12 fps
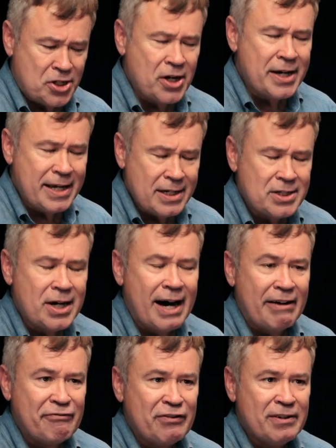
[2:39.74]
going to get
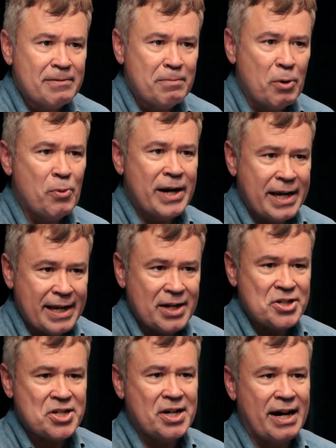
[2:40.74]
tough, but when it
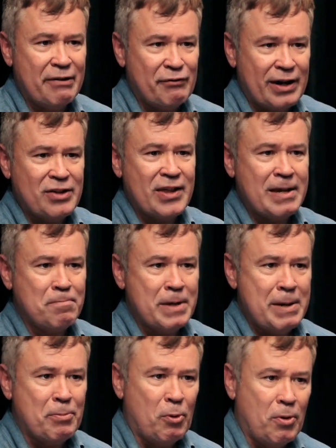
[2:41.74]
gets tough, I think
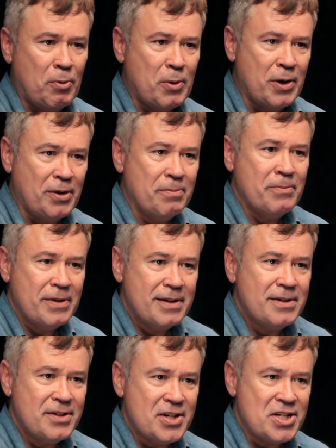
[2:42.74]
people will
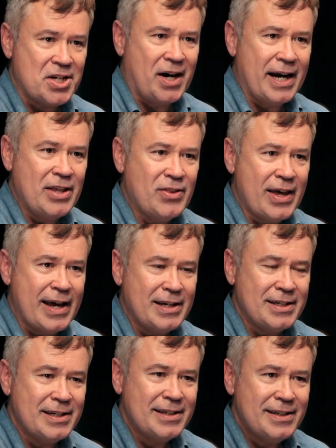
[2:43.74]
decide that
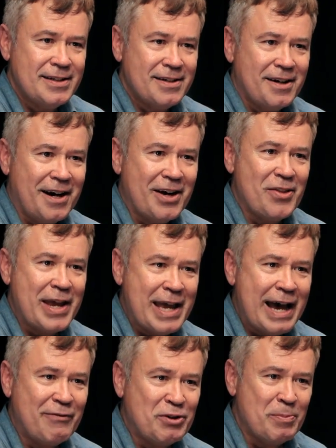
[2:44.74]
they
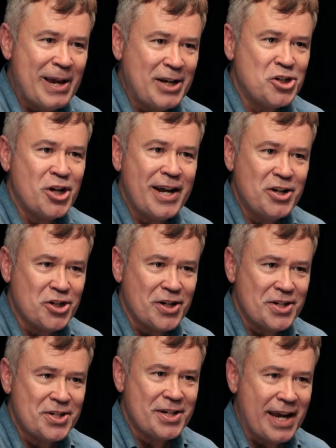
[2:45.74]
have to make
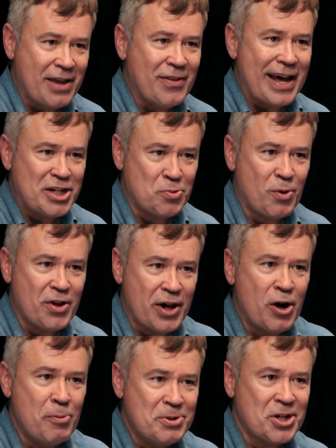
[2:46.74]
changes, and that's where the
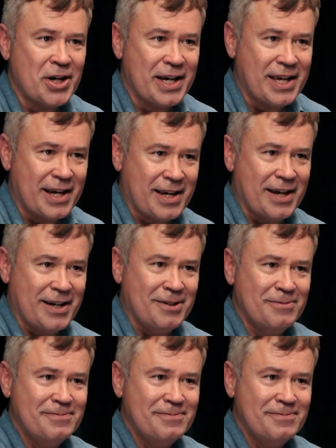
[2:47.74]
hope's going to kick in.